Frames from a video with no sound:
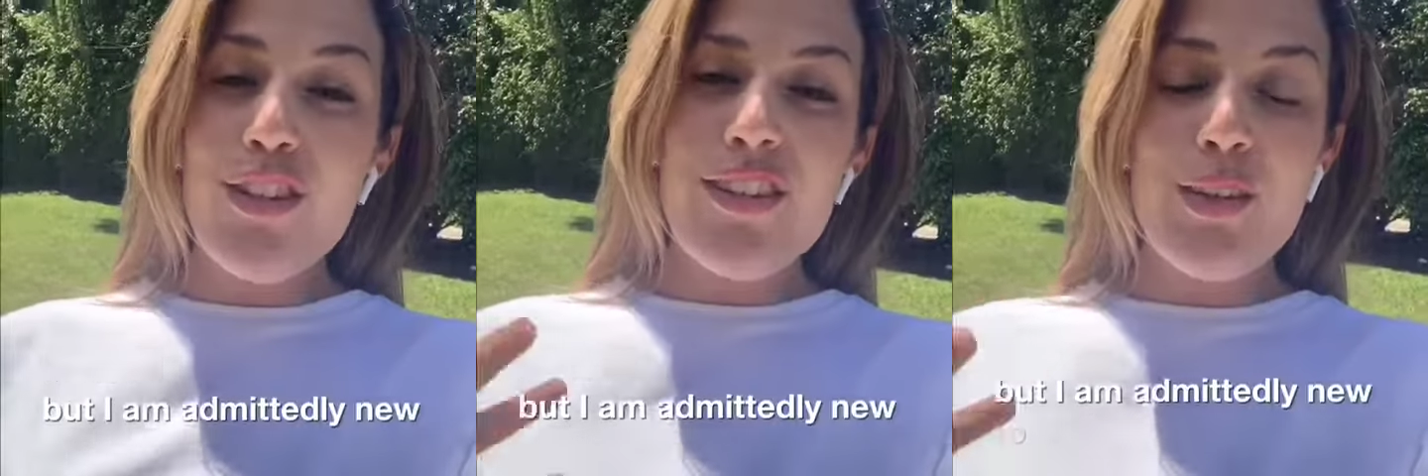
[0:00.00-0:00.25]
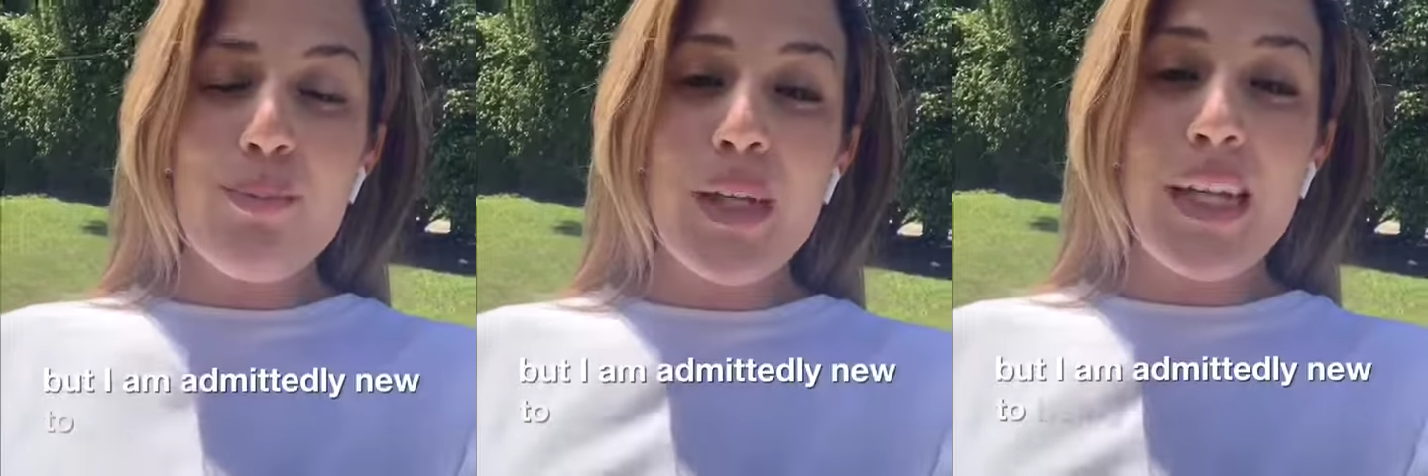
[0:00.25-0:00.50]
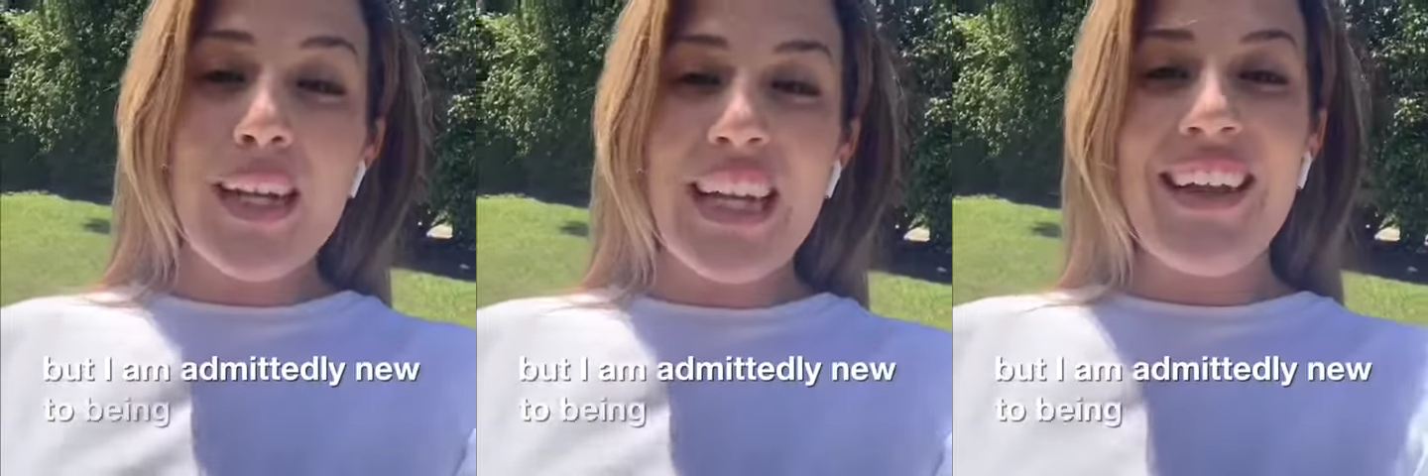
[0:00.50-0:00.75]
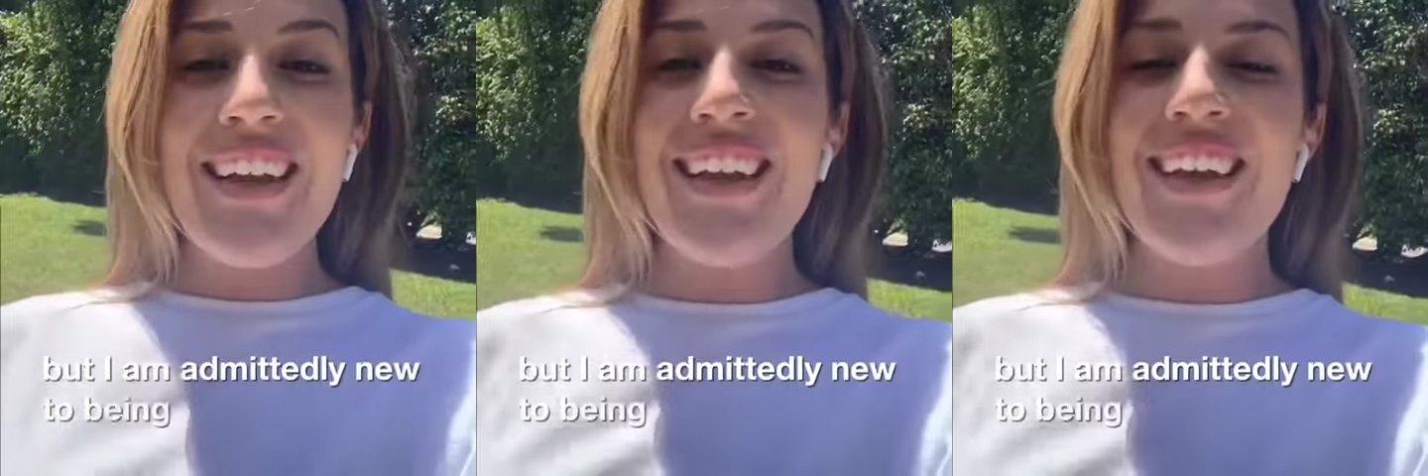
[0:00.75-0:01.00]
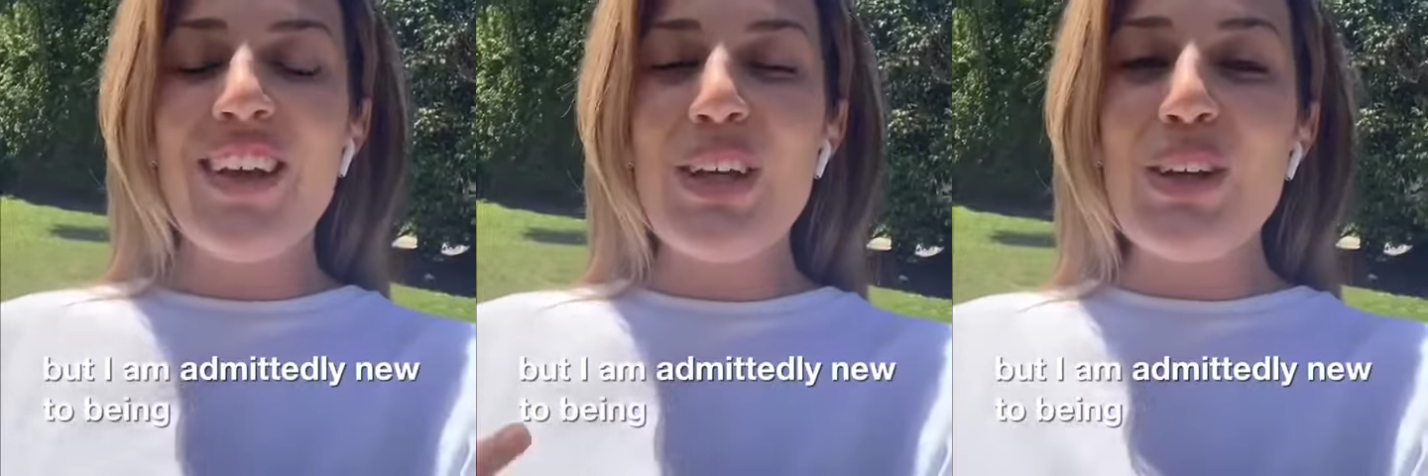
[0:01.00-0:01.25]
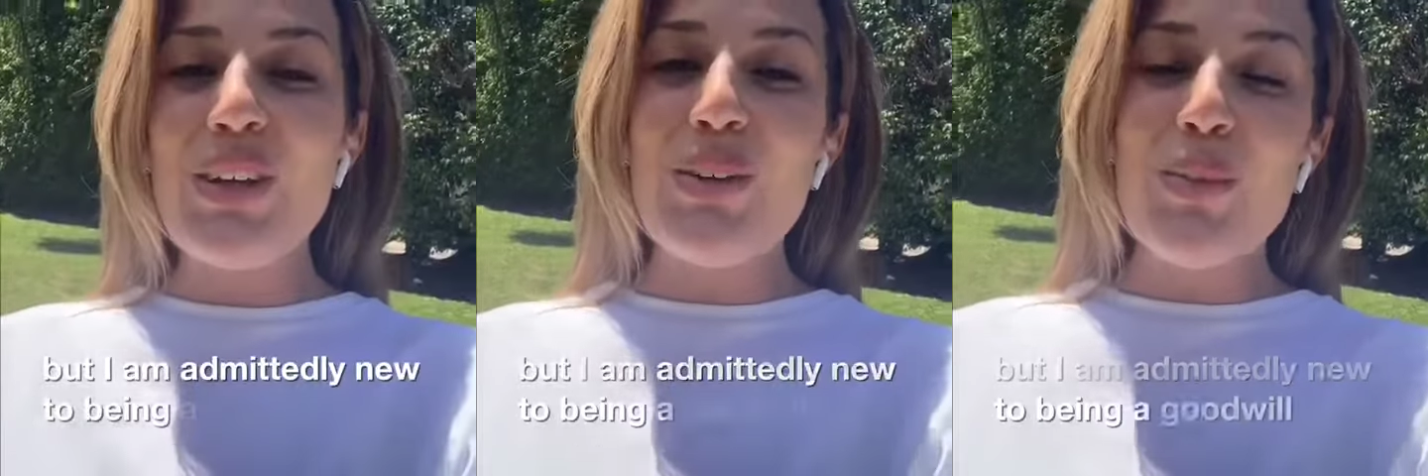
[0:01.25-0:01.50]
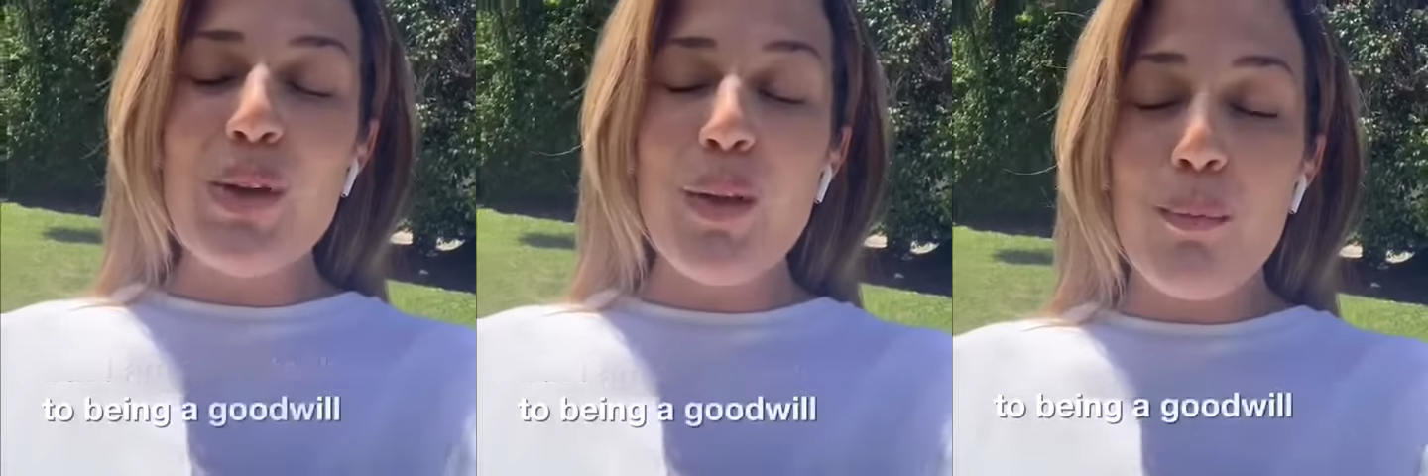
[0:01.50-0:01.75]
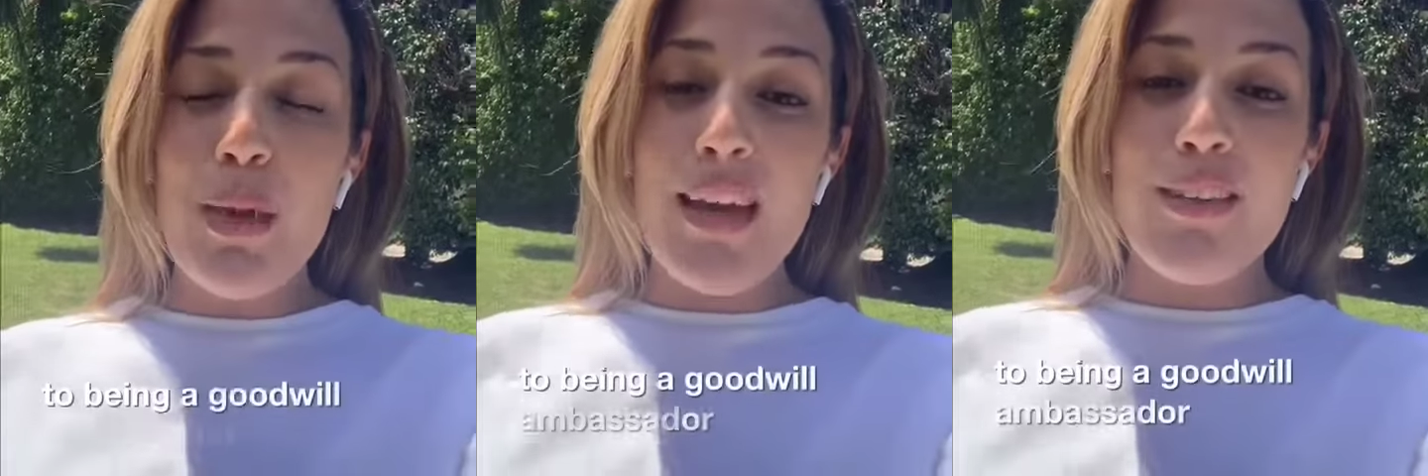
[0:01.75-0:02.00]
to being a Goodwill
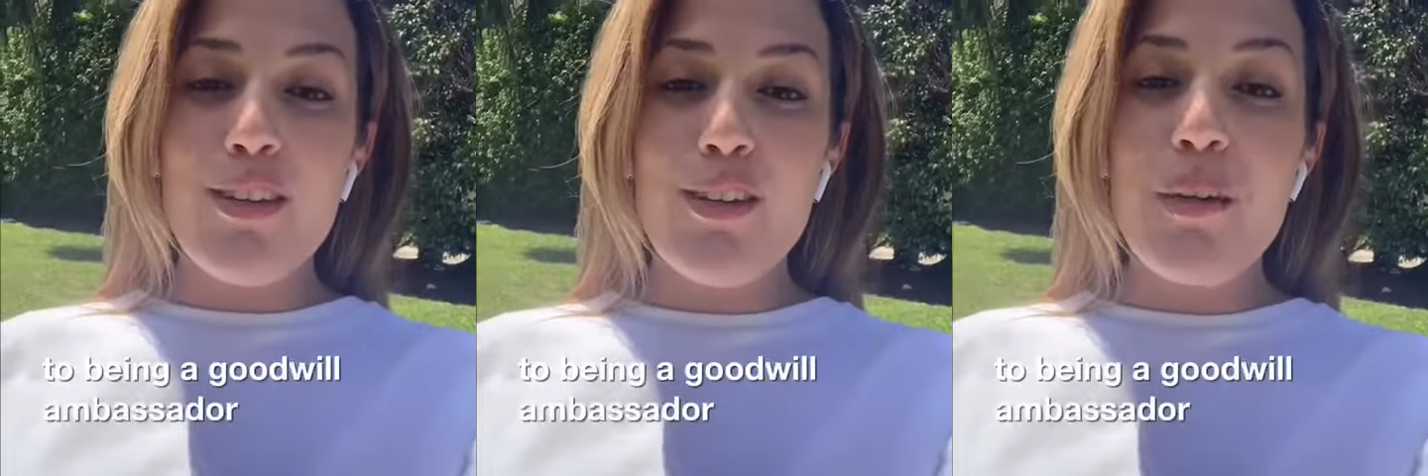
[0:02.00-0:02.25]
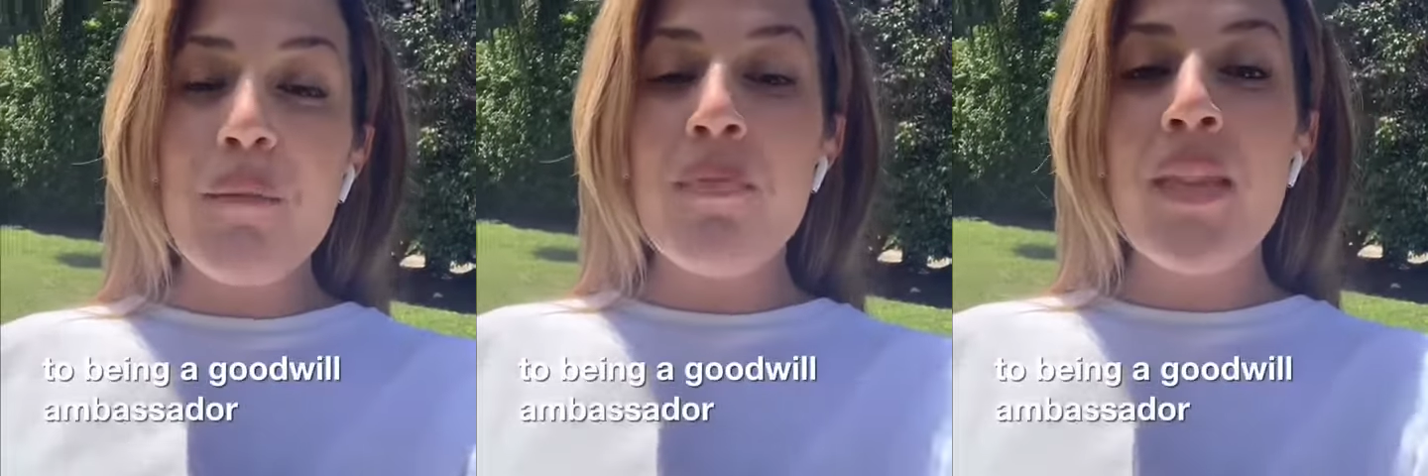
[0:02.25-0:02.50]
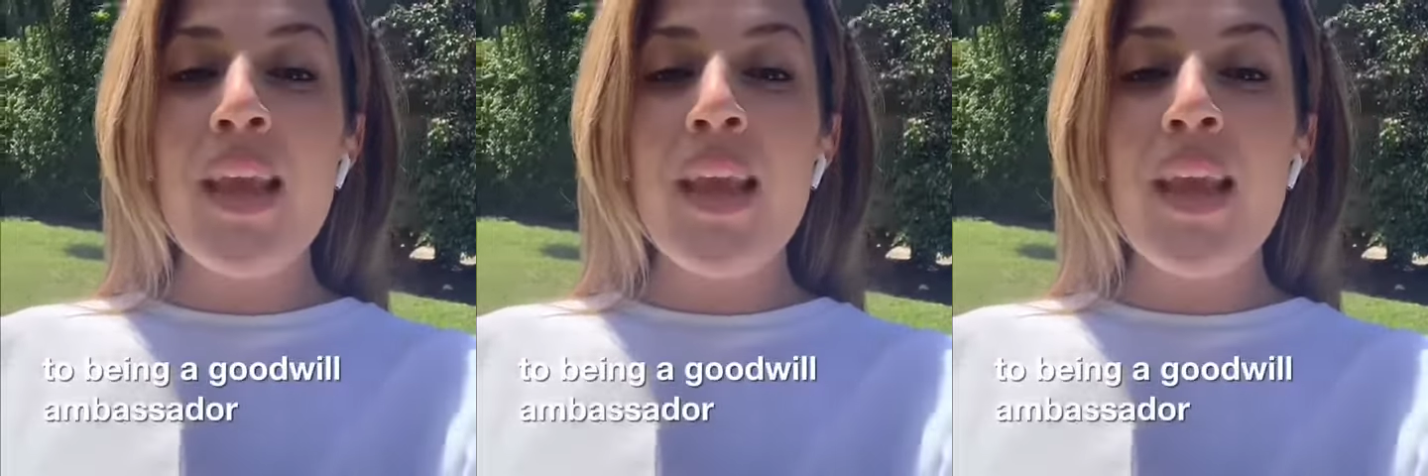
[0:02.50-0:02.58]
Ambassador,